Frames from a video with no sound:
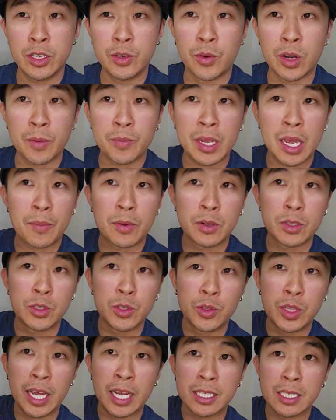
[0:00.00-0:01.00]
you want to be able to
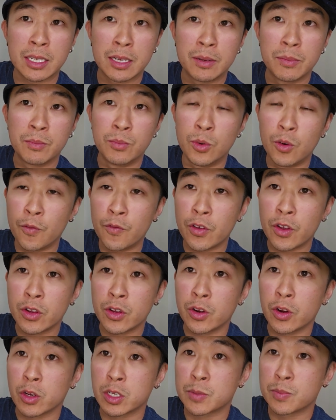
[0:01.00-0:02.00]
do this. Move
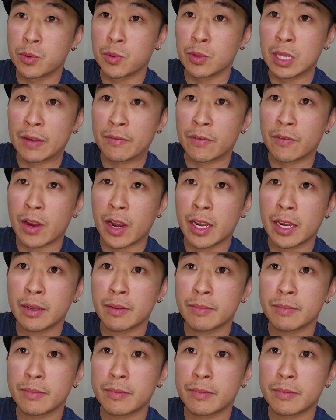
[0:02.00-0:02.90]
your spool left and right.